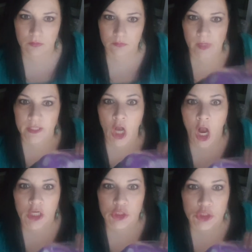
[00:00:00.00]
my
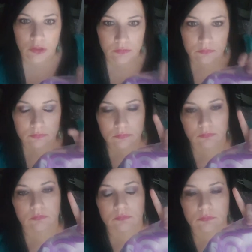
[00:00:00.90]
gosh,
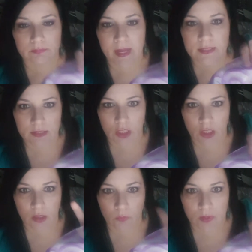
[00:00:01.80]

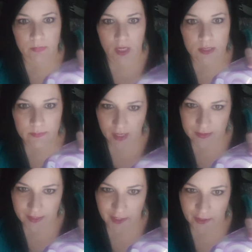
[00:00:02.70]
mascara, one box
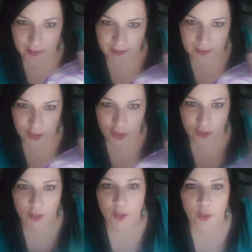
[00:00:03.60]
mascara in here
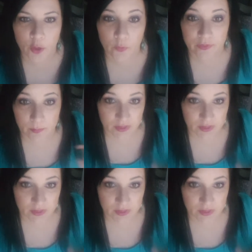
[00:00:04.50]
with a